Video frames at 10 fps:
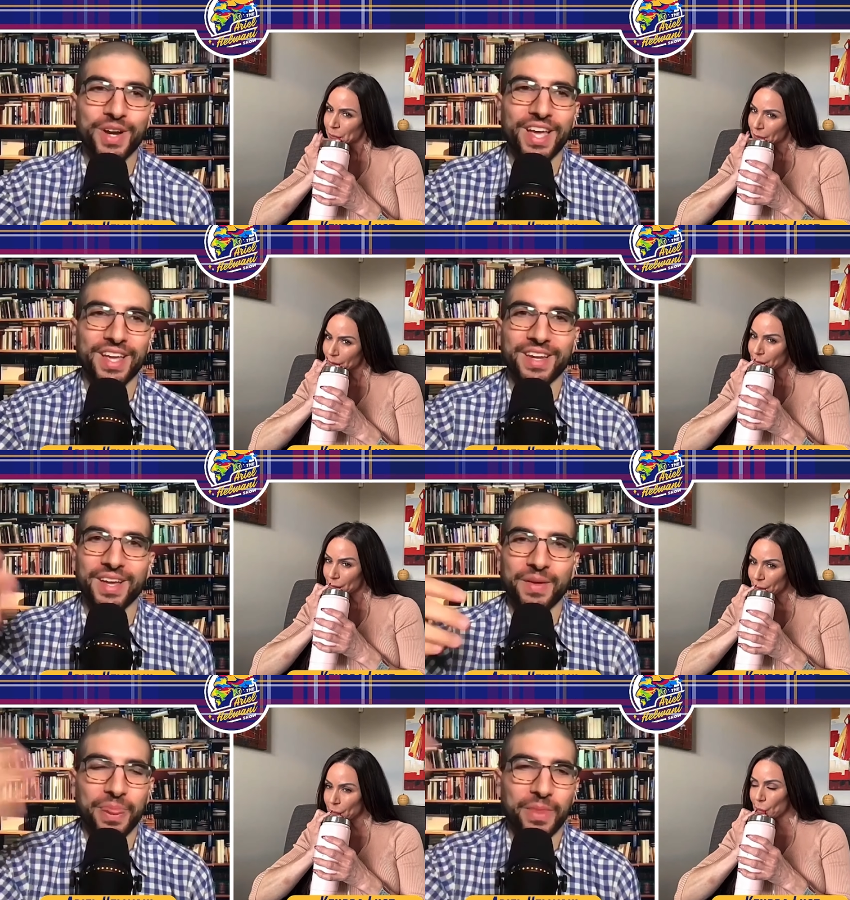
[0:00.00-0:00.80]
Speaker 1: 8
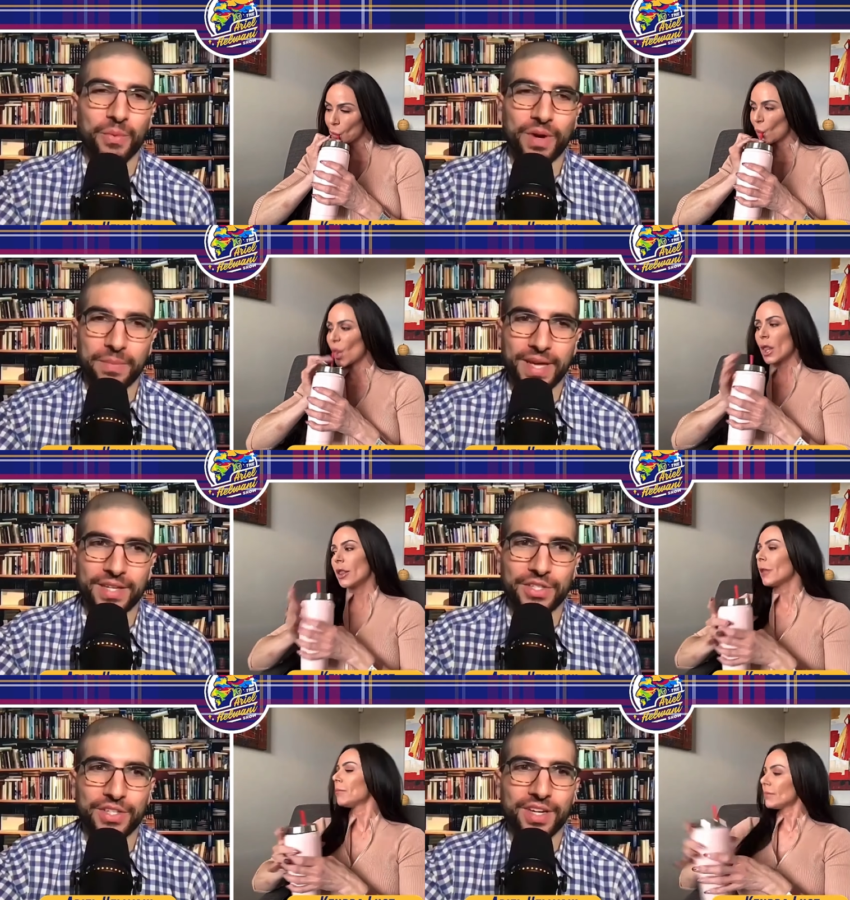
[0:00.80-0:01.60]
mm-hmm. What a mm-hmm.
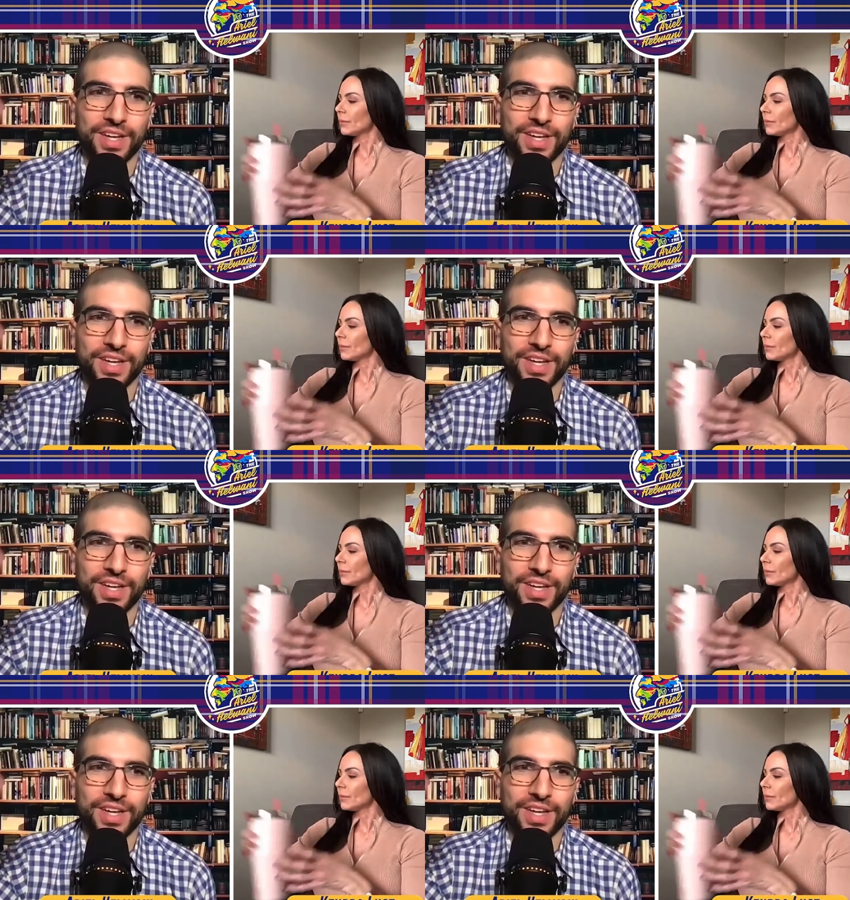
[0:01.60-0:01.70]
mensch.